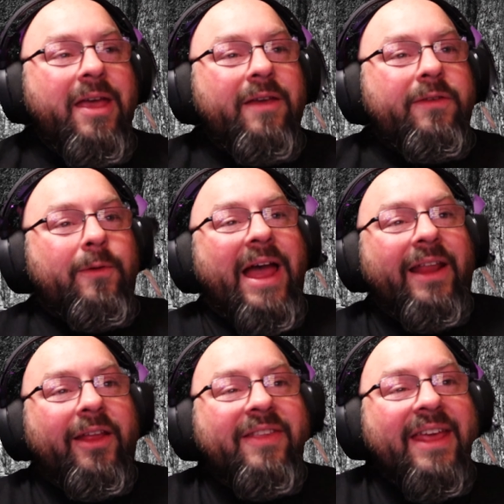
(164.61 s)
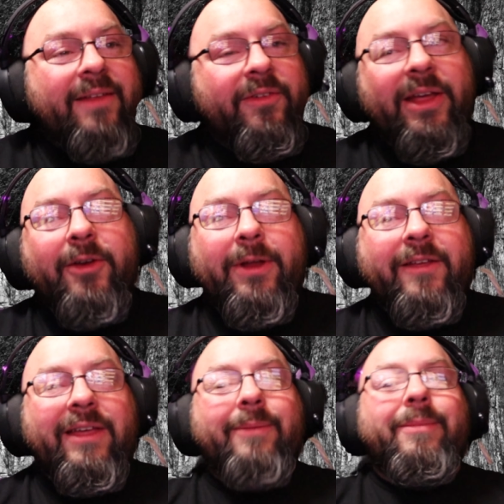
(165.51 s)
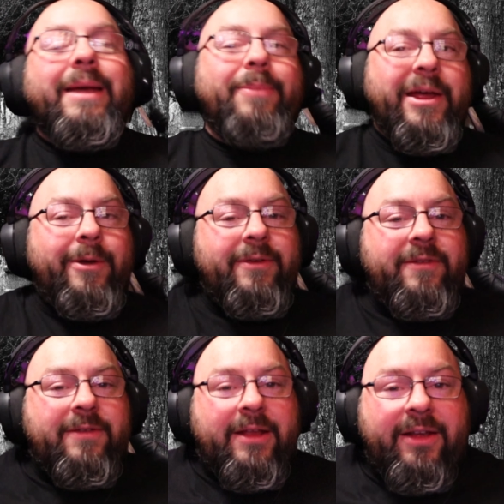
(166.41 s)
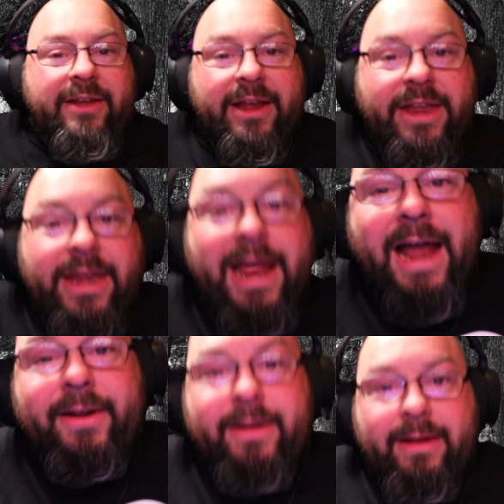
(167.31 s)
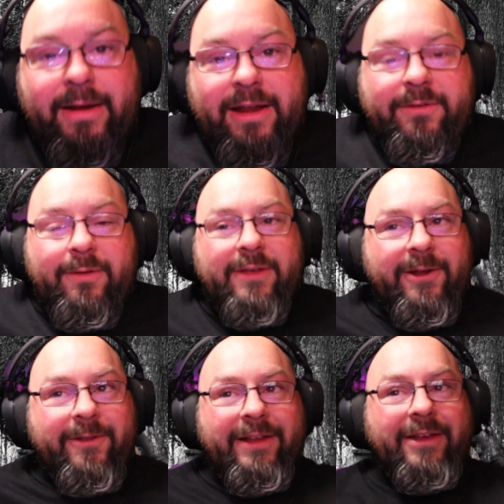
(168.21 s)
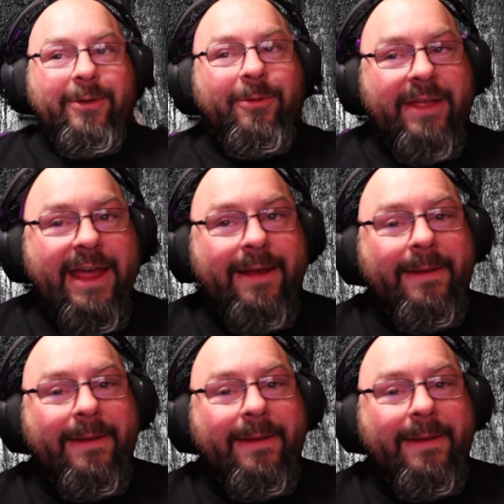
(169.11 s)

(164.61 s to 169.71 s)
So I looked at it very critically. My parents did not necessarily do that.